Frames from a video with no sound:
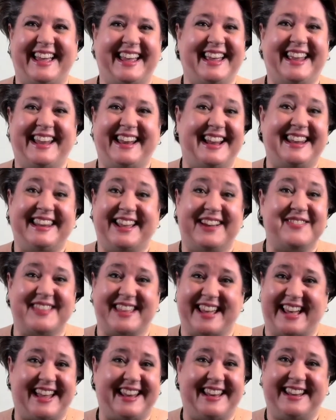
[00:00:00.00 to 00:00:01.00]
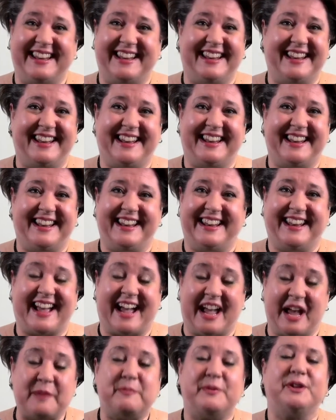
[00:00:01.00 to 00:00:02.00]
And I love that.
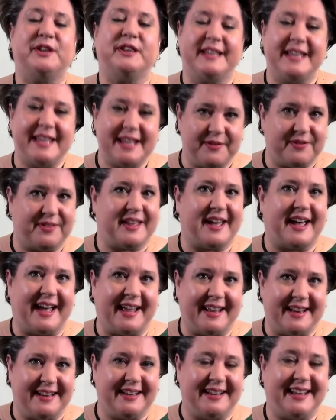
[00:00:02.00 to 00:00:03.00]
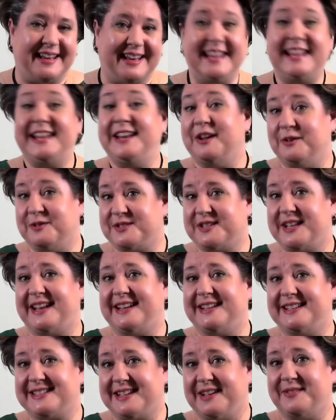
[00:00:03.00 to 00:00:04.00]
I believe that, and he knows
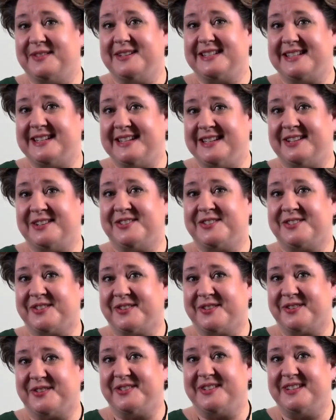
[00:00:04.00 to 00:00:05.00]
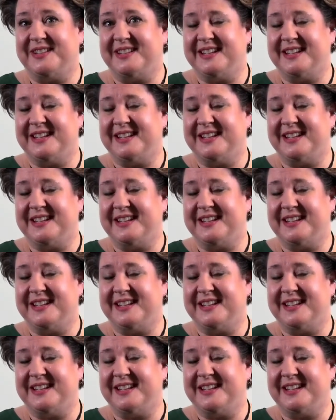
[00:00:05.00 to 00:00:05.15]
that at 17 years old.